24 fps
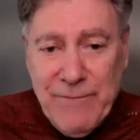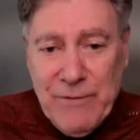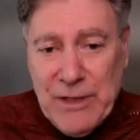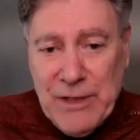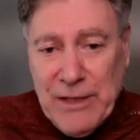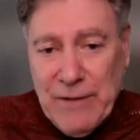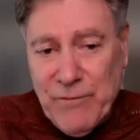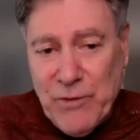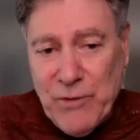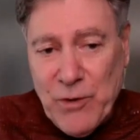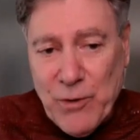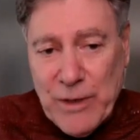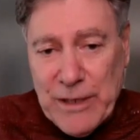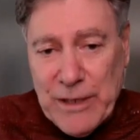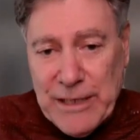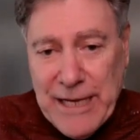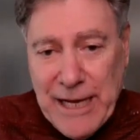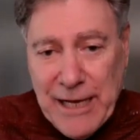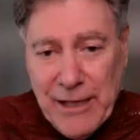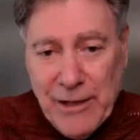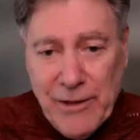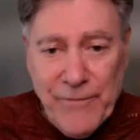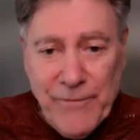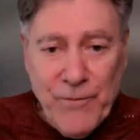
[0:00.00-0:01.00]
Even if you're
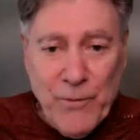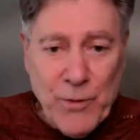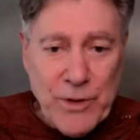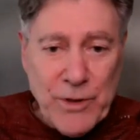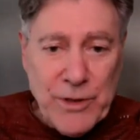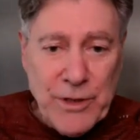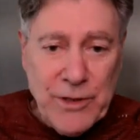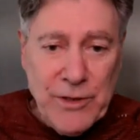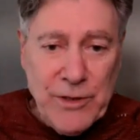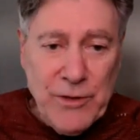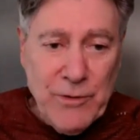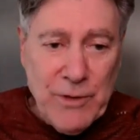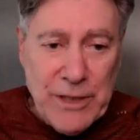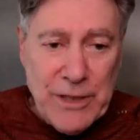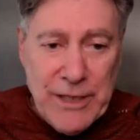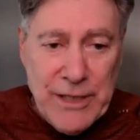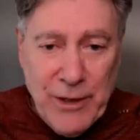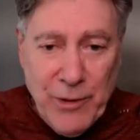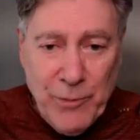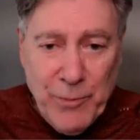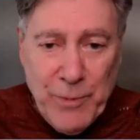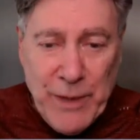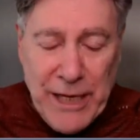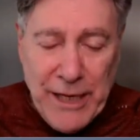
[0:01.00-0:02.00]
in California, you
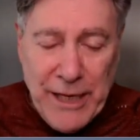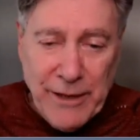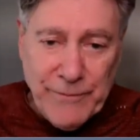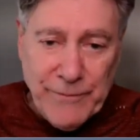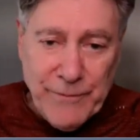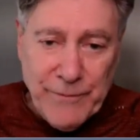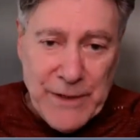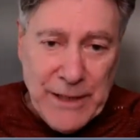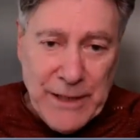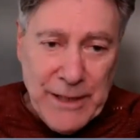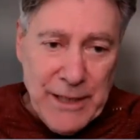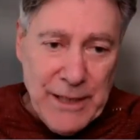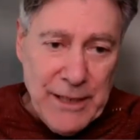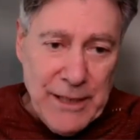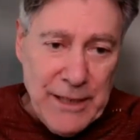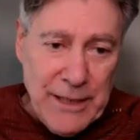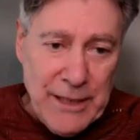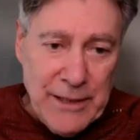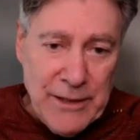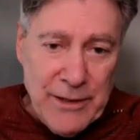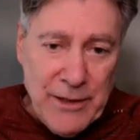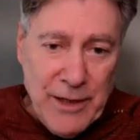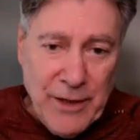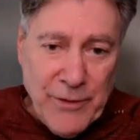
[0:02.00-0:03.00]
can help out
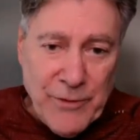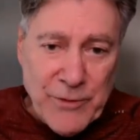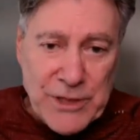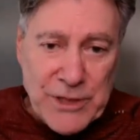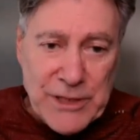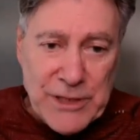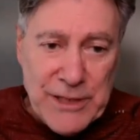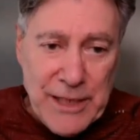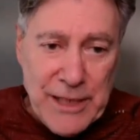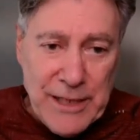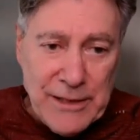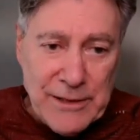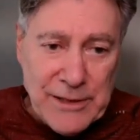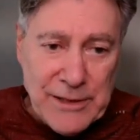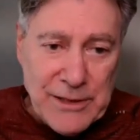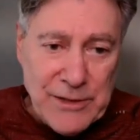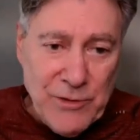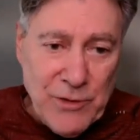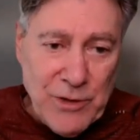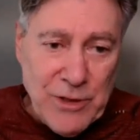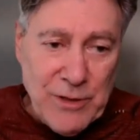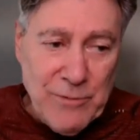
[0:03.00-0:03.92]
in other states.